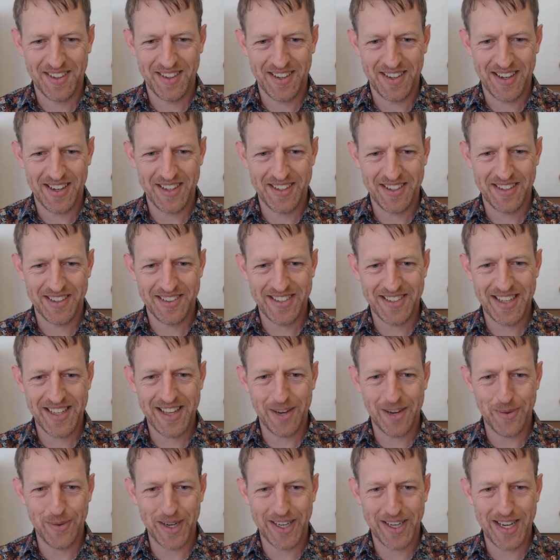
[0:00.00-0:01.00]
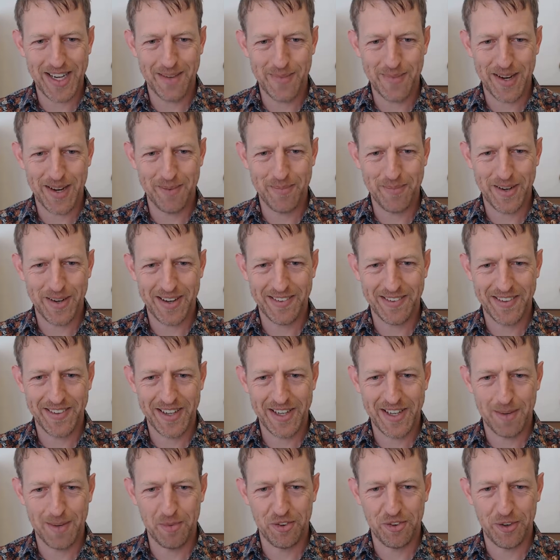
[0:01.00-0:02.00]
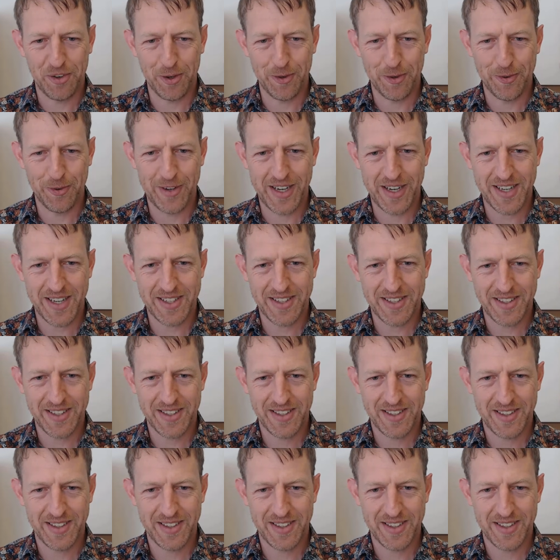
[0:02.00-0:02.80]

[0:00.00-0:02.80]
I didn't see that one coming, but I think I'm still all right.